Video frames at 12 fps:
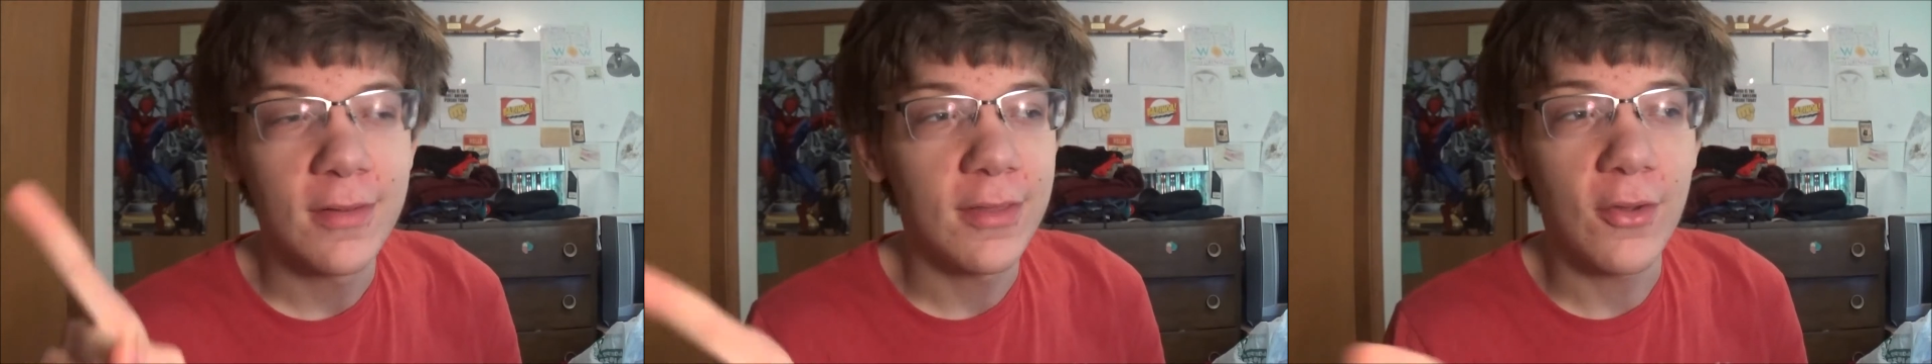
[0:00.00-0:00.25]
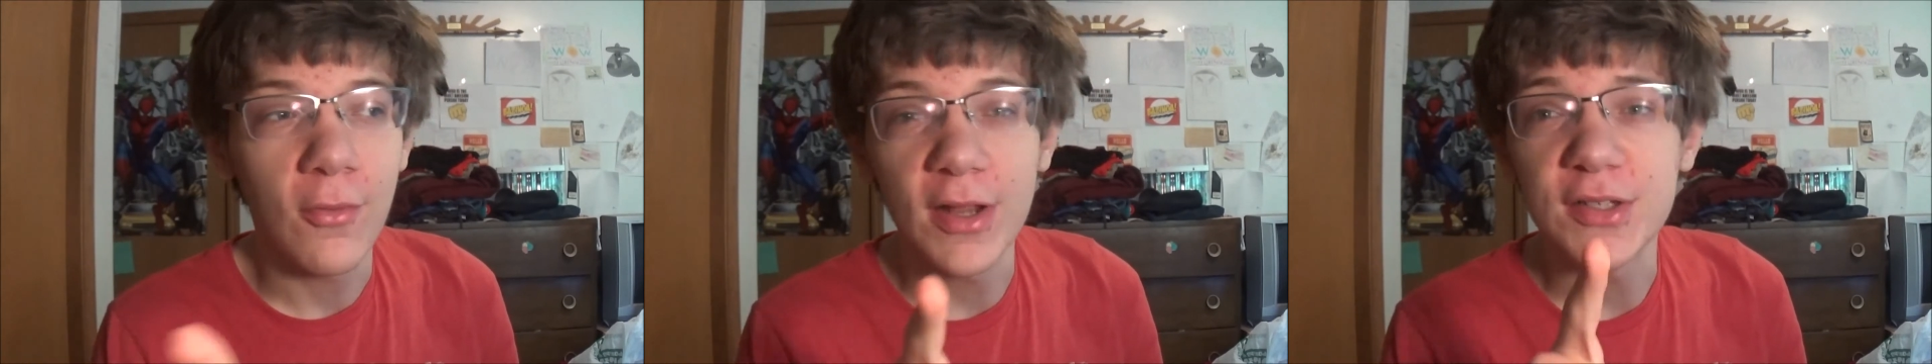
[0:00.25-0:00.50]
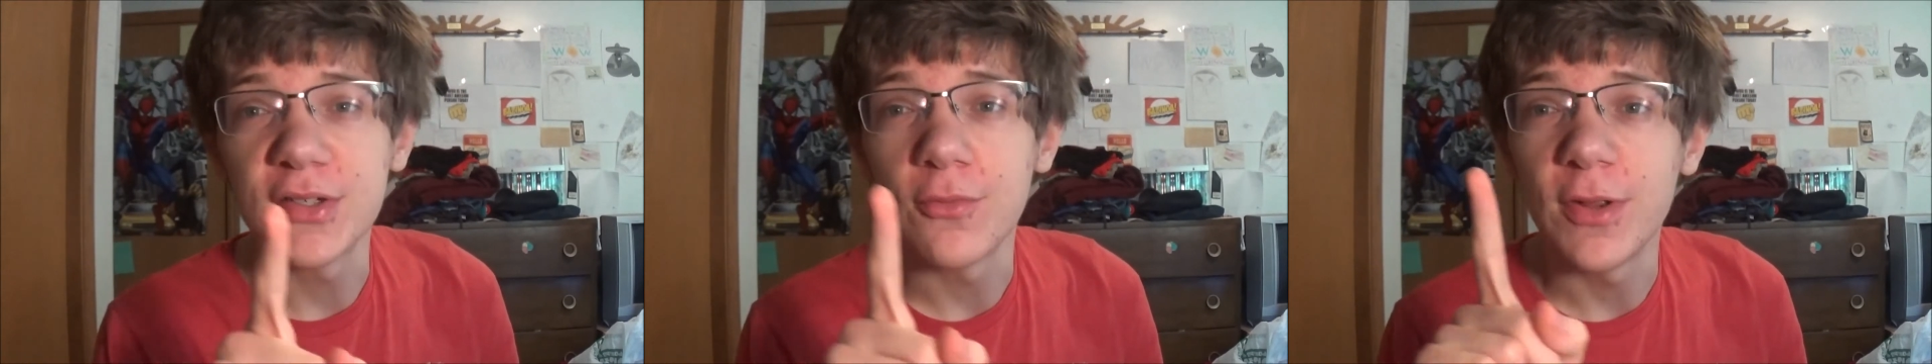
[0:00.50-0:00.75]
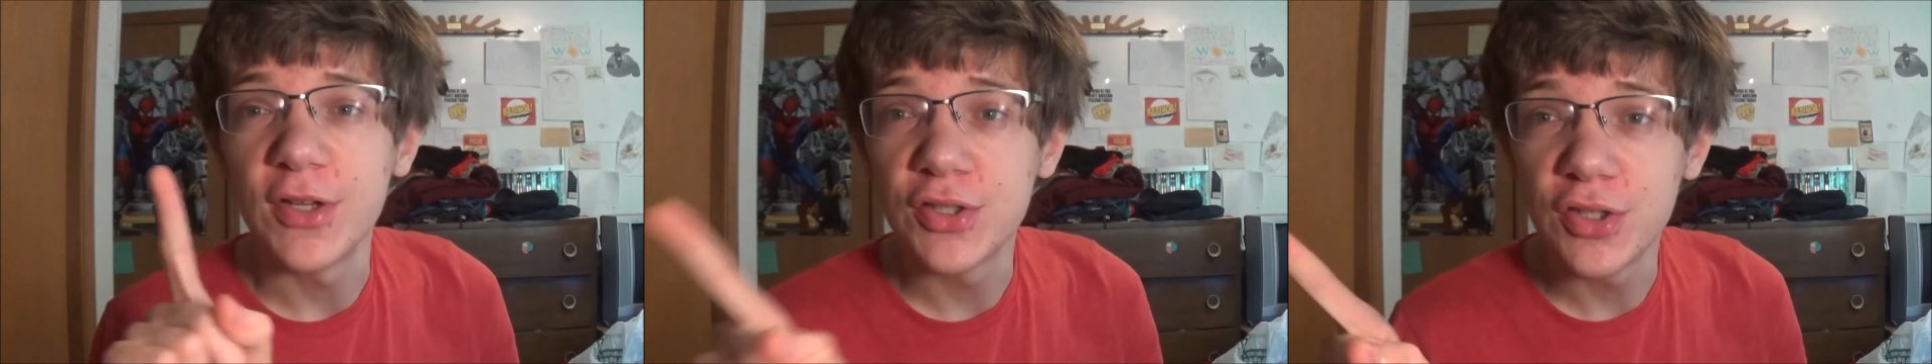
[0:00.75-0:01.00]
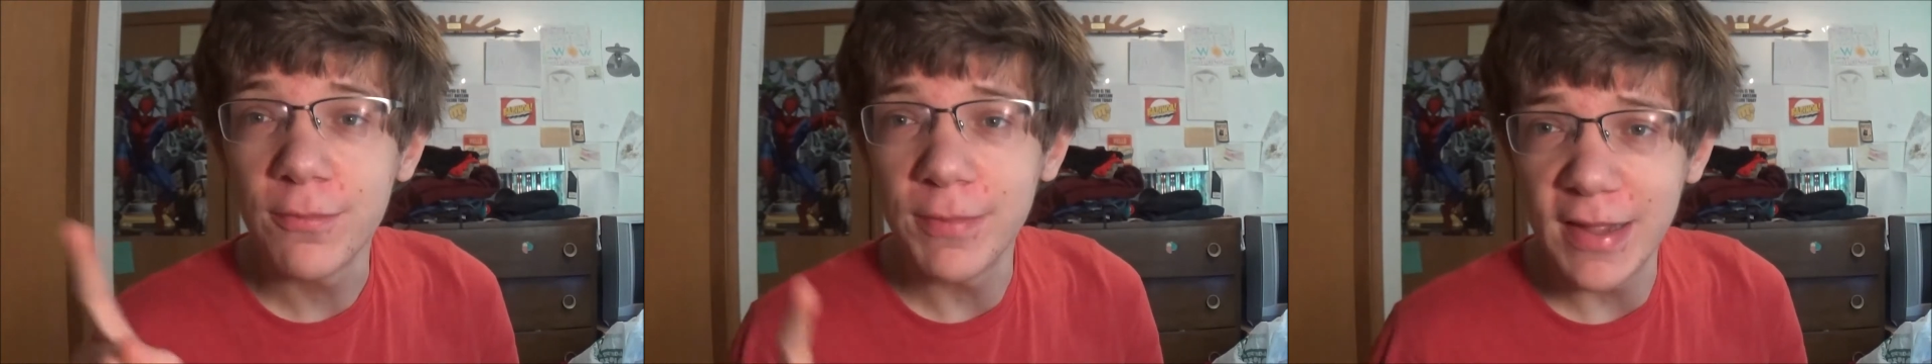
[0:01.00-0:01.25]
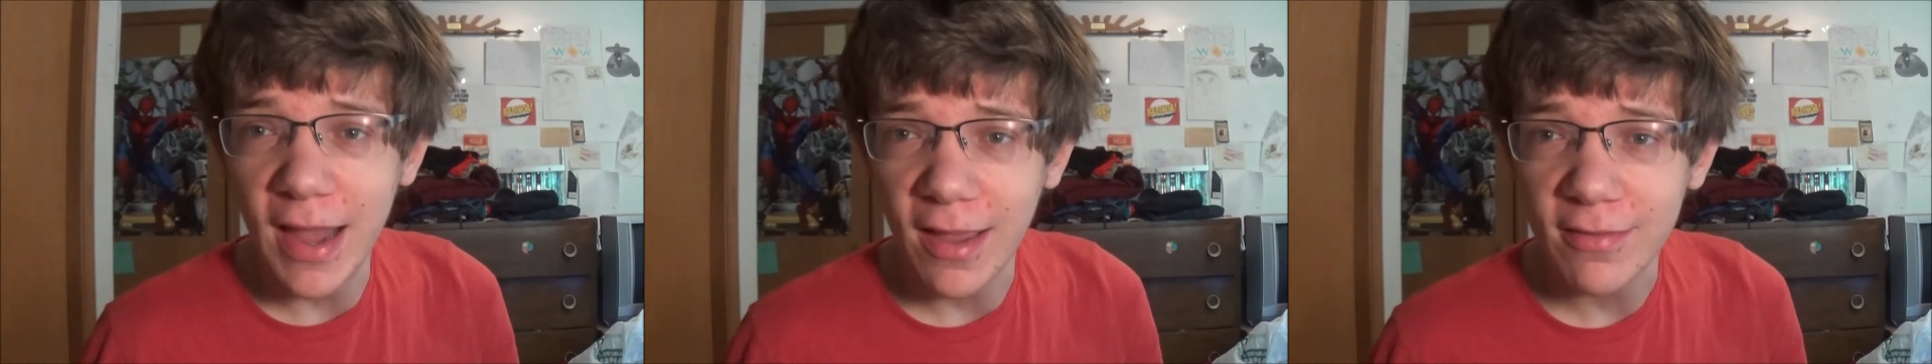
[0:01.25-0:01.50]
The question we should
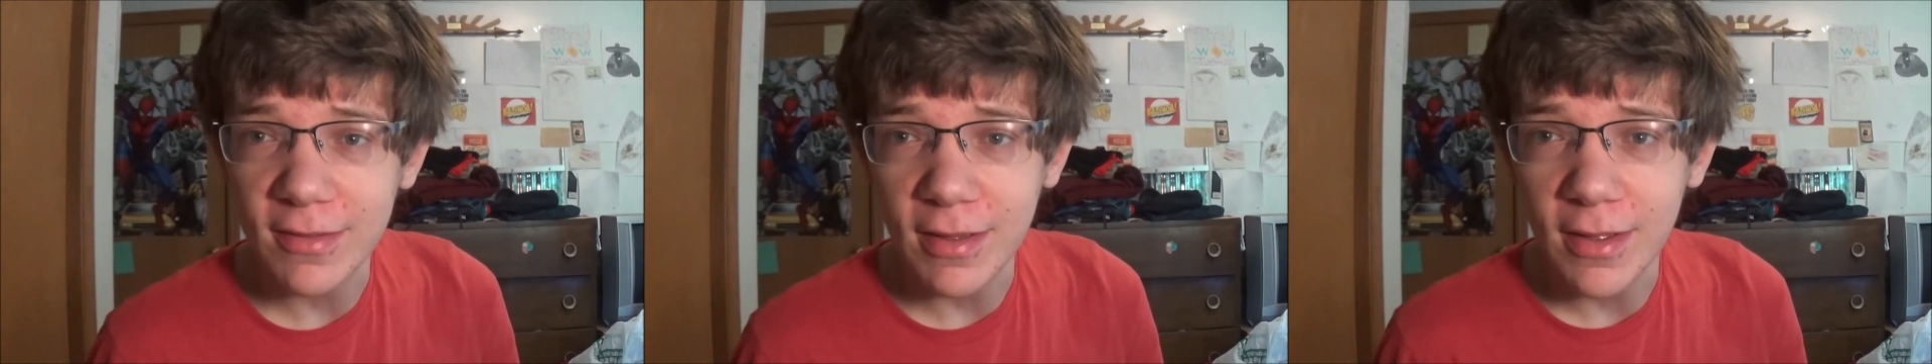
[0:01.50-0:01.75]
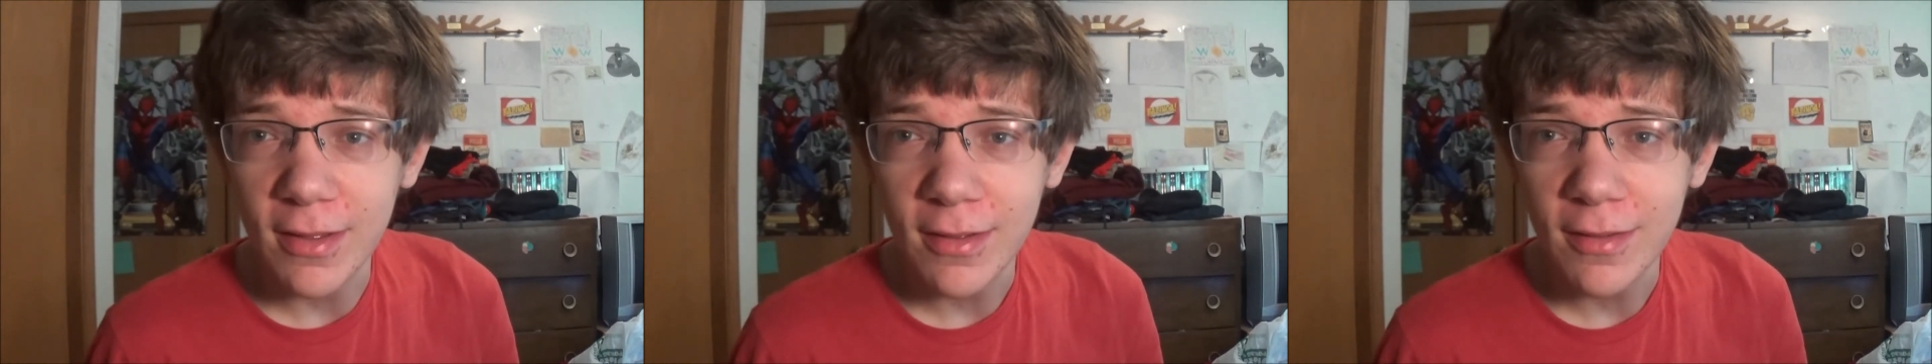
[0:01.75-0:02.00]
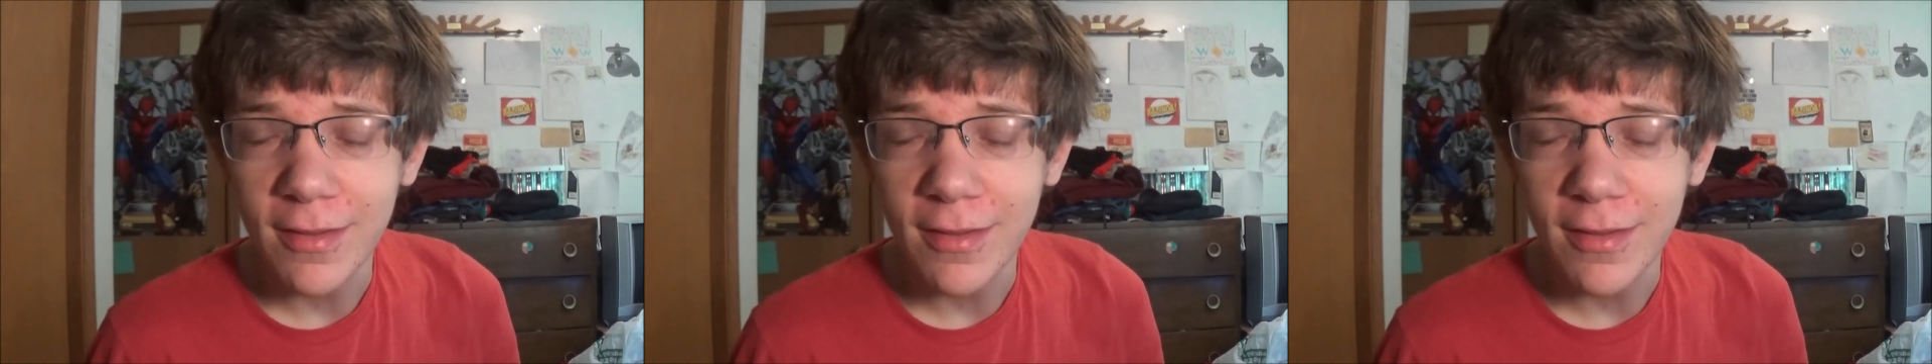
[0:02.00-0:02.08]
be asking